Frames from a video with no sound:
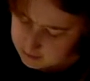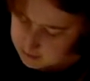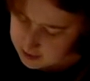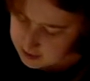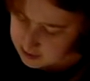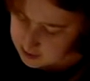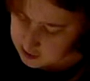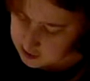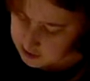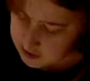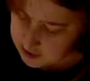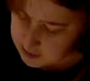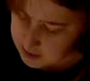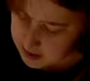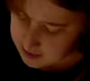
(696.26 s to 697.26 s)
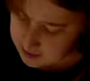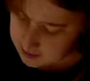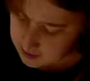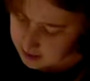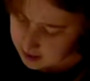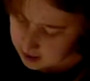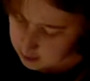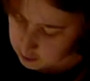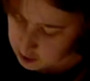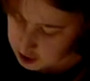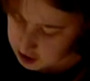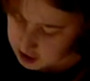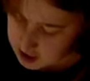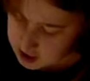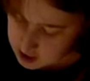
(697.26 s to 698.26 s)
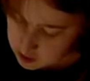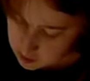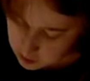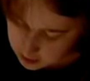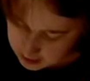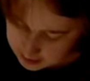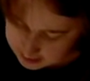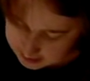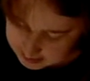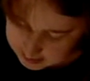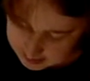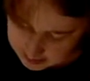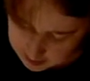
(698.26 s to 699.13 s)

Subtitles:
It just depends on how shiny you want it and